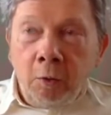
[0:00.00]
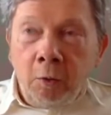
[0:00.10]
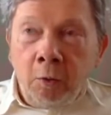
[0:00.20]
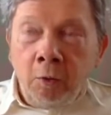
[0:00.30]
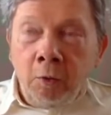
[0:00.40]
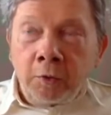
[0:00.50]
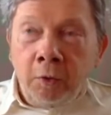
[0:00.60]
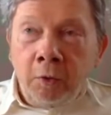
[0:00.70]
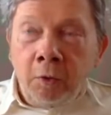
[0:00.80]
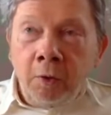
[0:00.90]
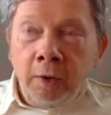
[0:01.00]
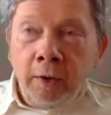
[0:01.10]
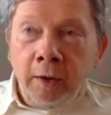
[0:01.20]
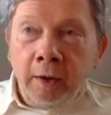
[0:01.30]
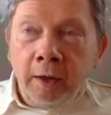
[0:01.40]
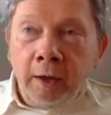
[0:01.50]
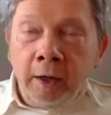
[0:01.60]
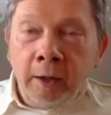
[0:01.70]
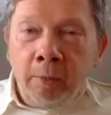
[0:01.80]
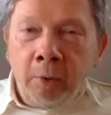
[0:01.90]
Also,
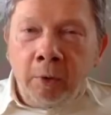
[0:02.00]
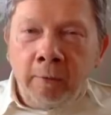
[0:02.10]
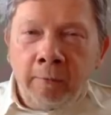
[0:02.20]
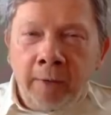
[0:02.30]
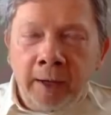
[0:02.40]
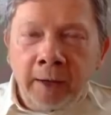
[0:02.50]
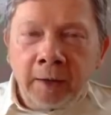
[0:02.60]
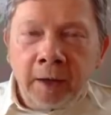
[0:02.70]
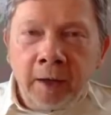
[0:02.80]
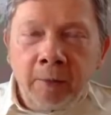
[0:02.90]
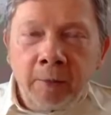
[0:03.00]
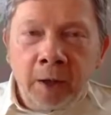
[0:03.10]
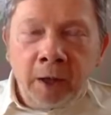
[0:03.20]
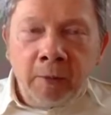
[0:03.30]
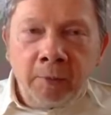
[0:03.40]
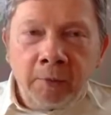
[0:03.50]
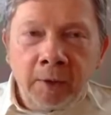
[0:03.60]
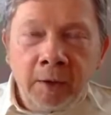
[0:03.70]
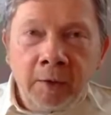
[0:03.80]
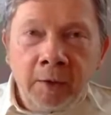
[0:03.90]
an important factor, perhaps,
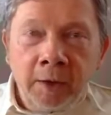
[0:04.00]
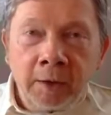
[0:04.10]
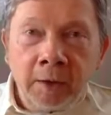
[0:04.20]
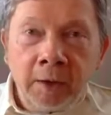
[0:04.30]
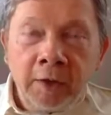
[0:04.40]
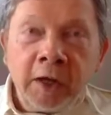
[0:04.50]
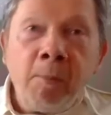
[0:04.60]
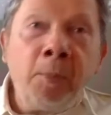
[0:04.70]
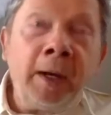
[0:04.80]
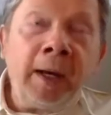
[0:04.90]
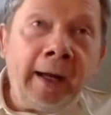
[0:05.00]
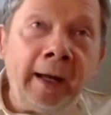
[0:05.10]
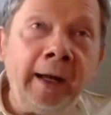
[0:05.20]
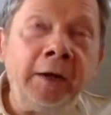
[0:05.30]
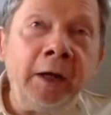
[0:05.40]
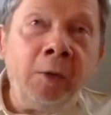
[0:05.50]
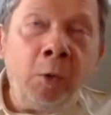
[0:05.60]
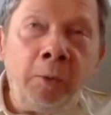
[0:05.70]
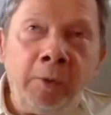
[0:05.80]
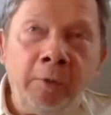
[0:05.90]
that is implied in
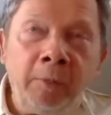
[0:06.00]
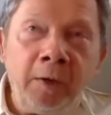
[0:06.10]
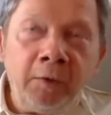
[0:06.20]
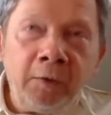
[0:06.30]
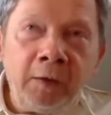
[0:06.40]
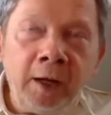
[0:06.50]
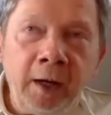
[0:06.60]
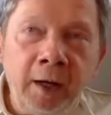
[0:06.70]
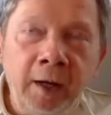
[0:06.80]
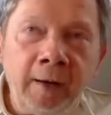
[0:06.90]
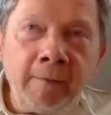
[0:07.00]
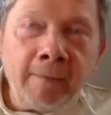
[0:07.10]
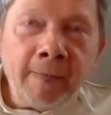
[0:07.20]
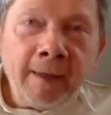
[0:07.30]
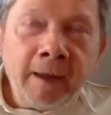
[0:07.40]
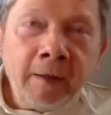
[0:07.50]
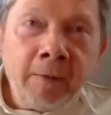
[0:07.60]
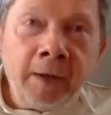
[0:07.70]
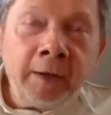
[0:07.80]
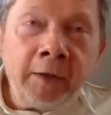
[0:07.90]
what we've been saying,
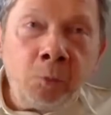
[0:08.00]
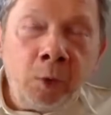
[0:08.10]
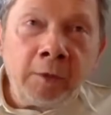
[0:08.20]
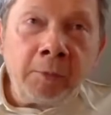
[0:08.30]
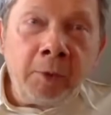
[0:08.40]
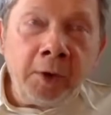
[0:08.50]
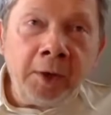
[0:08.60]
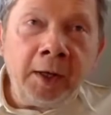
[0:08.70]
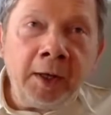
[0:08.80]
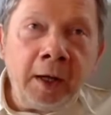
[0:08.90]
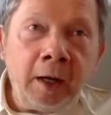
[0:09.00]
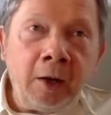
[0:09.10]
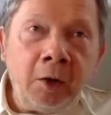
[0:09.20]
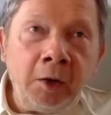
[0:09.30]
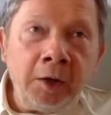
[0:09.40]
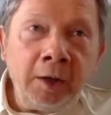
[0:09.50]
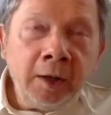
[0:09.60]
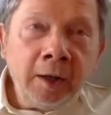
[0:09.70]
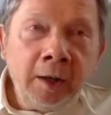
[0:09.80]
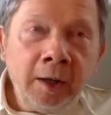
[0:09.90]
but it's worth pointing it out
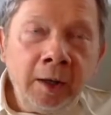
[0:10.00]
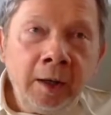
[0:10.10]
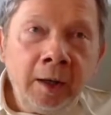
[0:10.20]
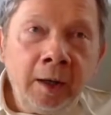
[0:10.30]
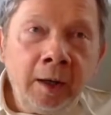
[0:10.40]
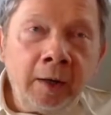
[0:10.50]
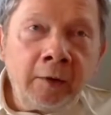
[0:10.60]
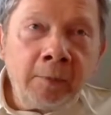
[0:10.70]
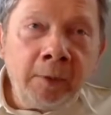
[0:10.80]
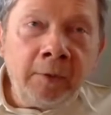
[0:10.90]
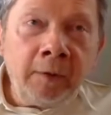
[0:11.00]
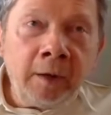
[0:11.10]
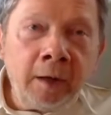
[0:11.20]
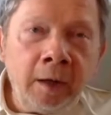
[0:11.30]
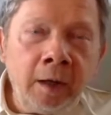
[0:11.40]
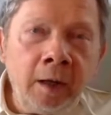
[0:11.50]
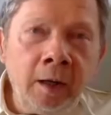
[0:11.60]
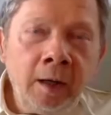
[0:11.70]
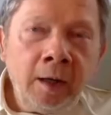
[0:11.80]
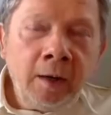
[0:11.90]
explicitly,
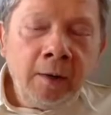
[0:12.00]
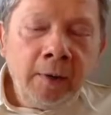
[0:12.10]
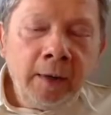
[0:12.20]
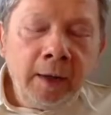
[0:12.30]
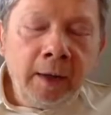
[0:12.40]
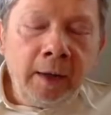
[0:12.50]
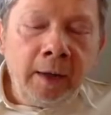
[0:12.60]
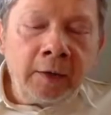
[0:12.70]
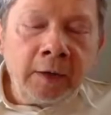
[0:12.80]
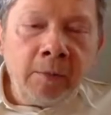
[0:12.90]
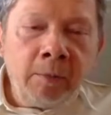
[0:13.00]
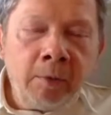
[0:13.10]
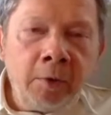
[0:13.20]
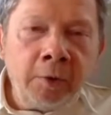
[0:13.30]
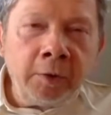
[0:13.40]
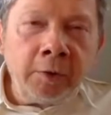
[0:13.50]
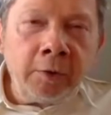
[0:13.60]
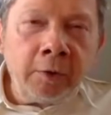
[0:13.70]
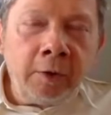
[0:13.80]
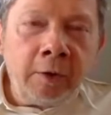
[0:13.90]
is the importance
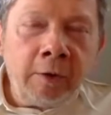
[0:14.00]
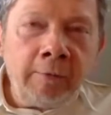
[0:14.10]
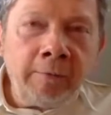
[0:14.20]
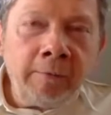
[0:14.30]
of